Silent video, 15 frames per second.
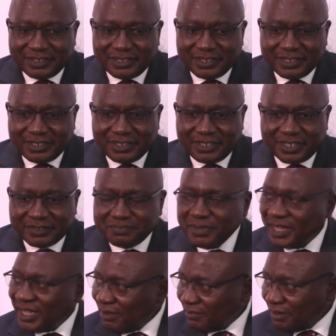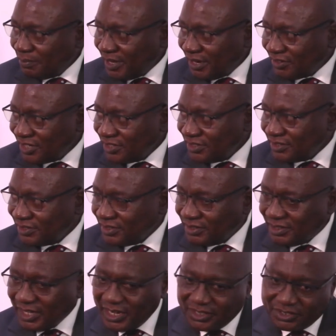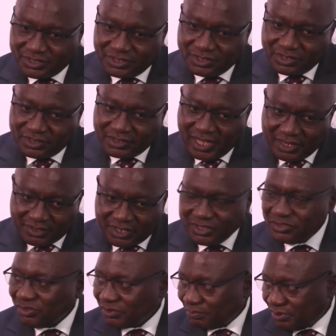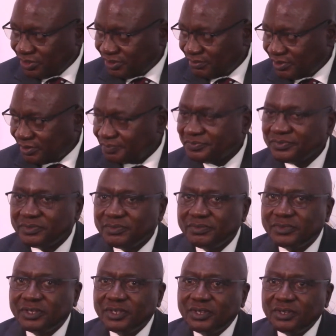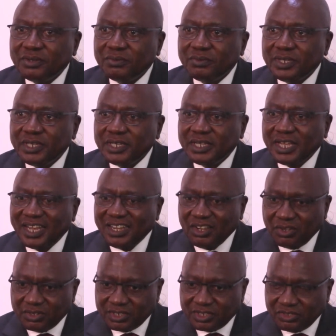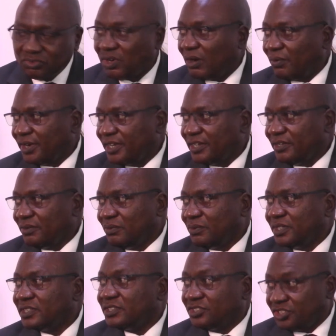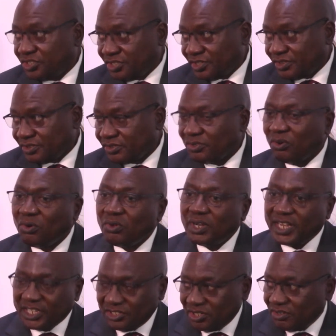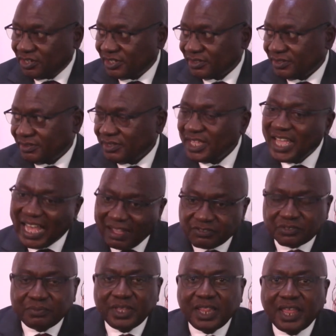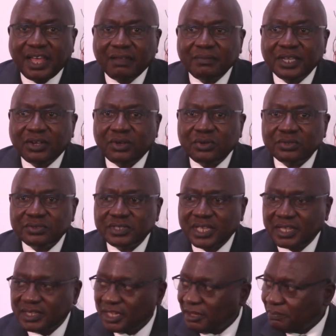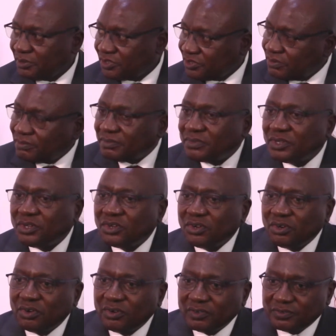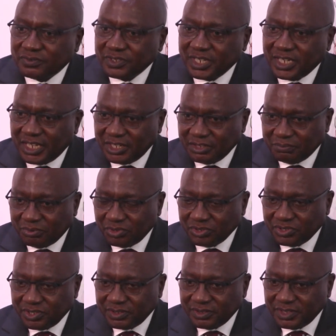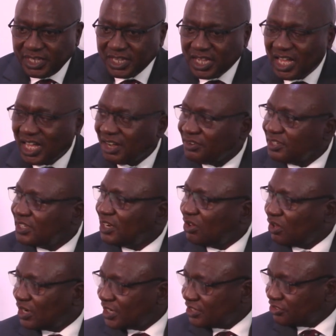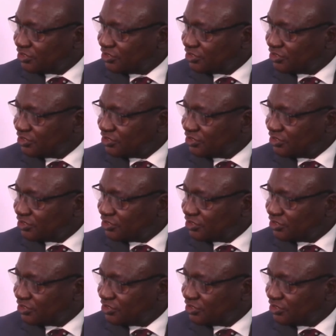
it has become apparent that that is not possible. We cannot do away with teachers or lecturers. They have to be there because they are the epitome of the learning process. They carry the knowledge.